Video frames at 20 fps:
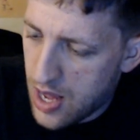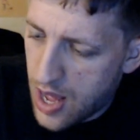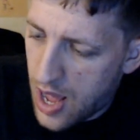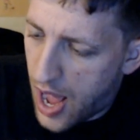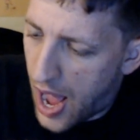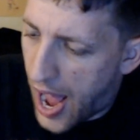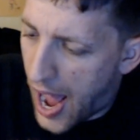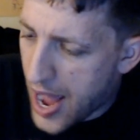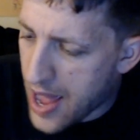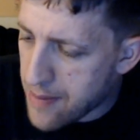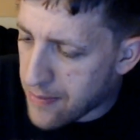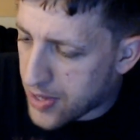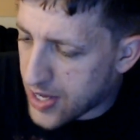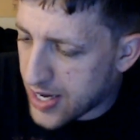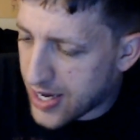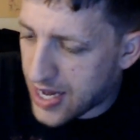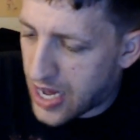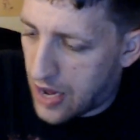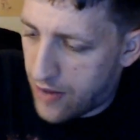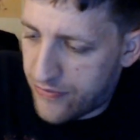I am going to
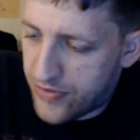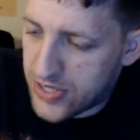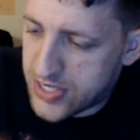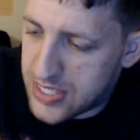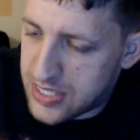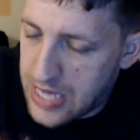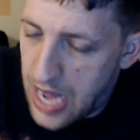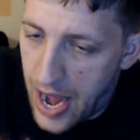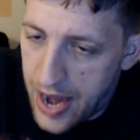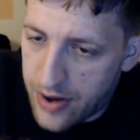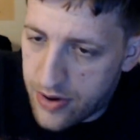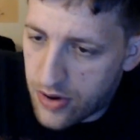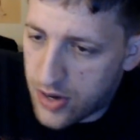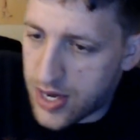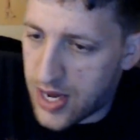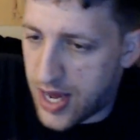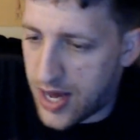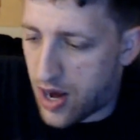give the Snyder Cut.